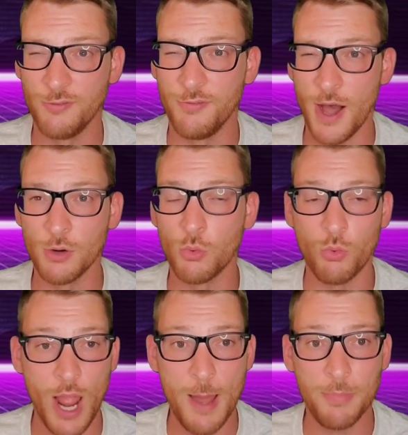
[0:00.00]
is like a
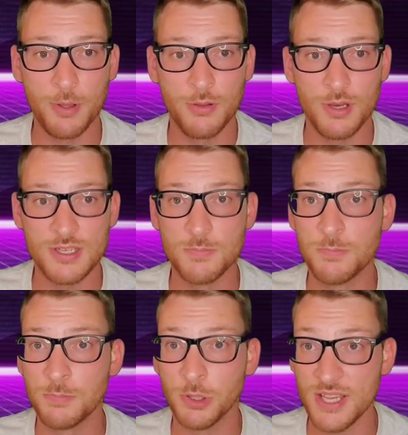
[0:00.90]
vinyl wrap that
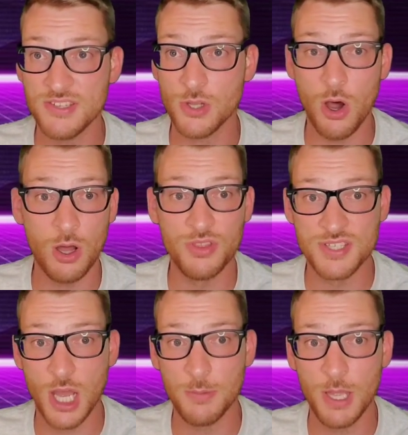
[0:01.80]
is placed
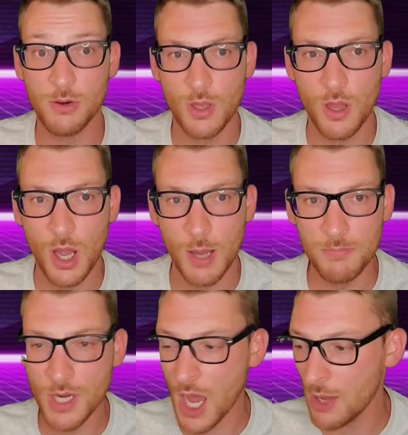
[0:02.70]
on the side panel.
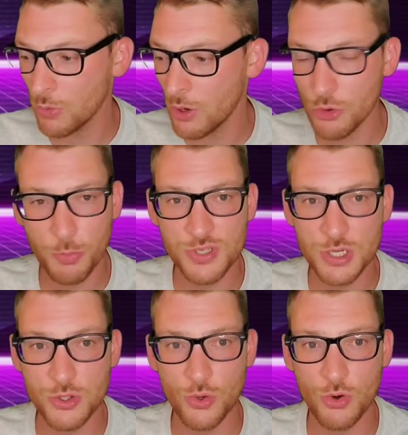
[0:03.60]
I'm not
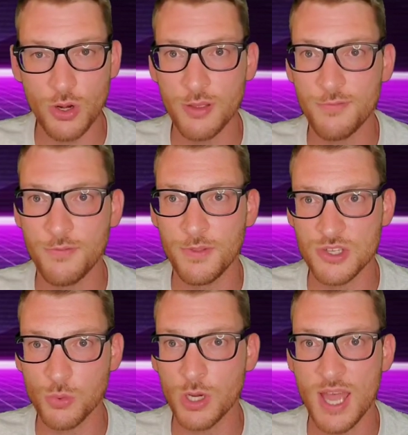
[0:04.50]
100% sure if
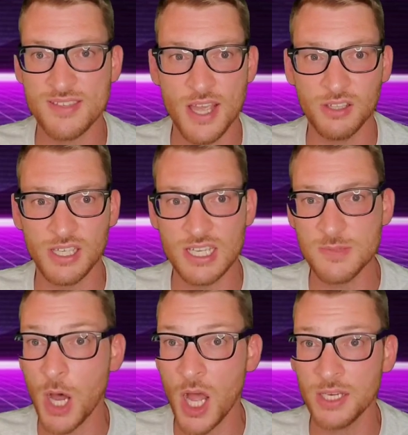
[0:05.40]
this one has
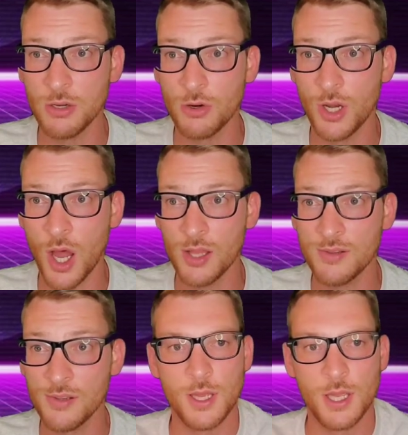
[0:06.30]
LEDs behind it or
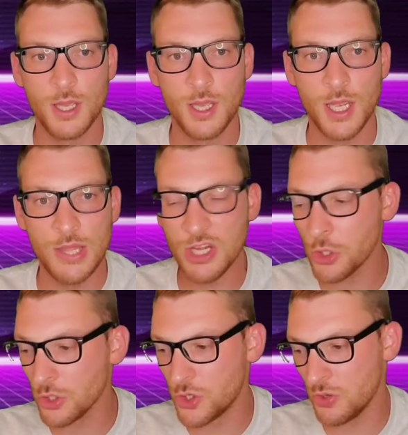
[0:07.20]
not.
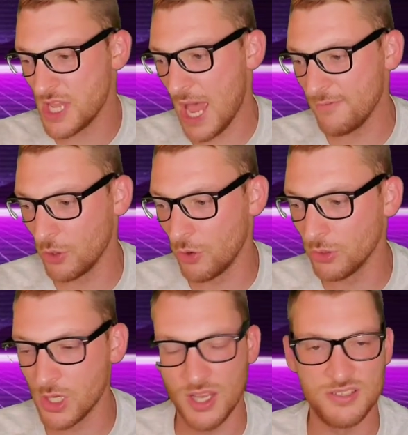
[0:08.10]
And then choose to have
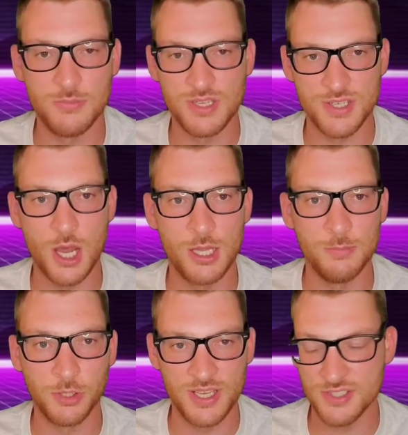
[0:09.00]
your own custom
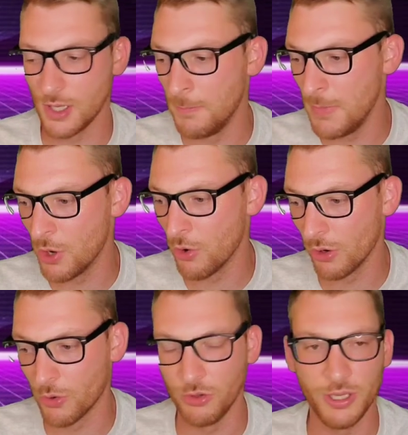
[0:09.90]
design placed on
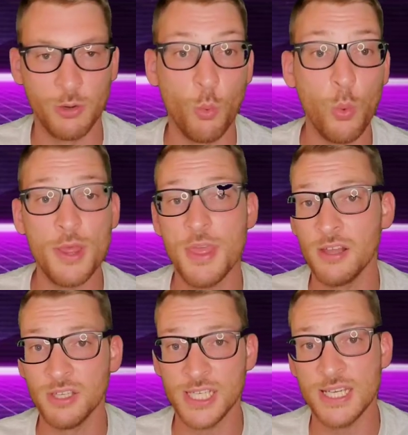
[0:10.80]
mirror acrylic
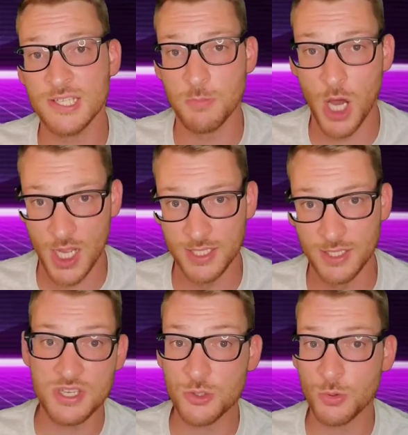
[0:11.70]
with LEDs behind